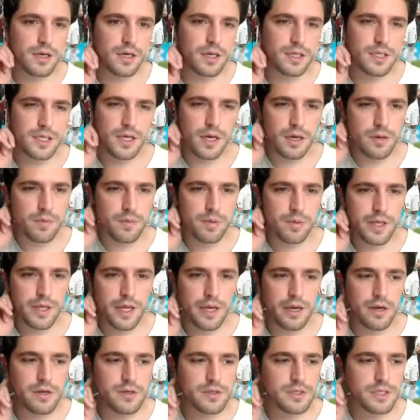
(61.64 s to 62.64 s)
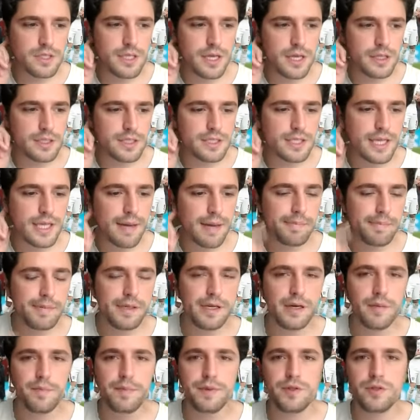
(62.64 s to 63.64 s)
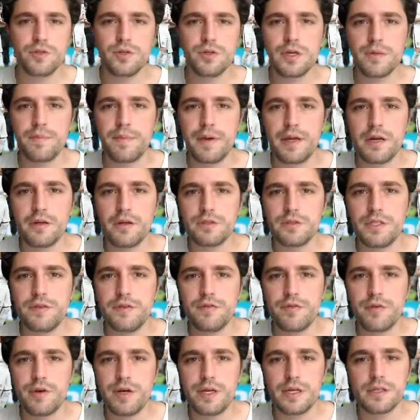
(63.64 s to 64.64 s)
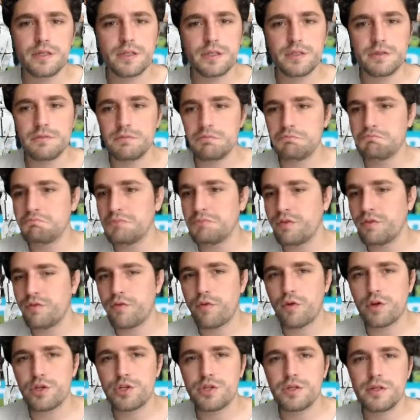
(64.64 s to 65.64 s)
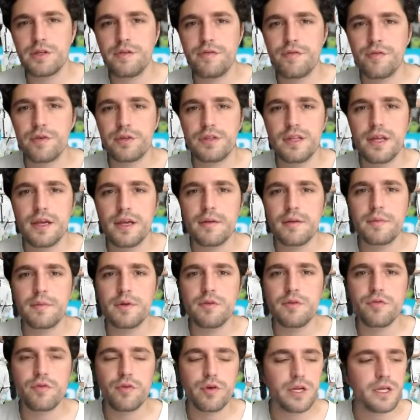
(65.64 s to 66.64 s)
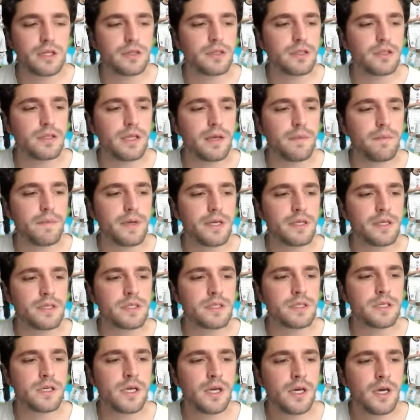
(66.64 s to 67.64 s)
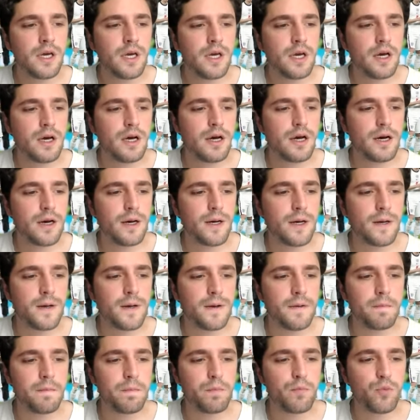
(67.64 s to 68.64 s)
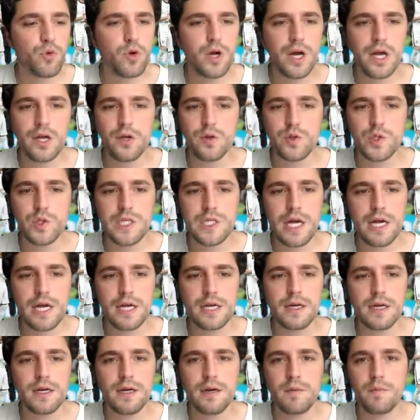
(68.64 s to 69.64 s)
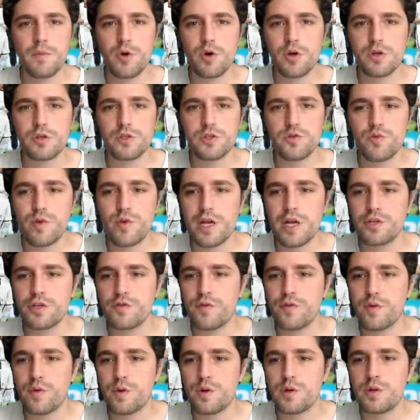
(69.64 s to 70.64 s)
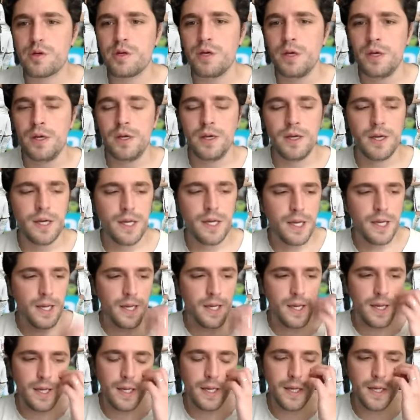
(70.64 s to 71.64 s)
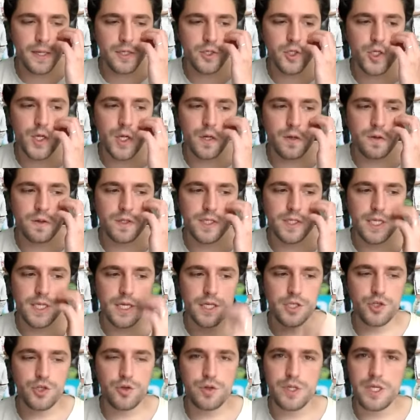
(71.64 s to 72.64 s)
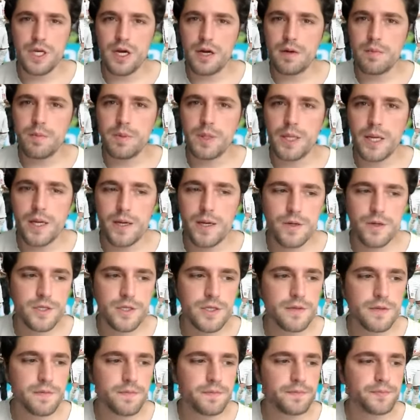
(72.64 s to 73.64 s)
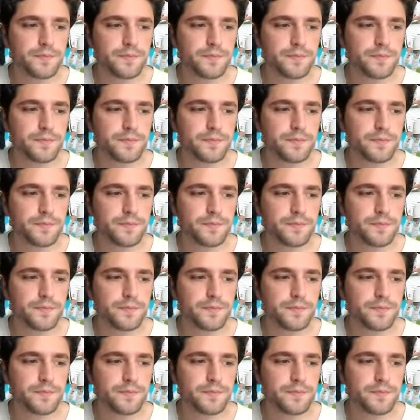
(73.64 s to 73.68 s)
young players that stepped up and took a penalty for England, unfortunately for them and for England, they missed. Bukayo Saka, Marcus Rashford, and Jadon Sancho, young players,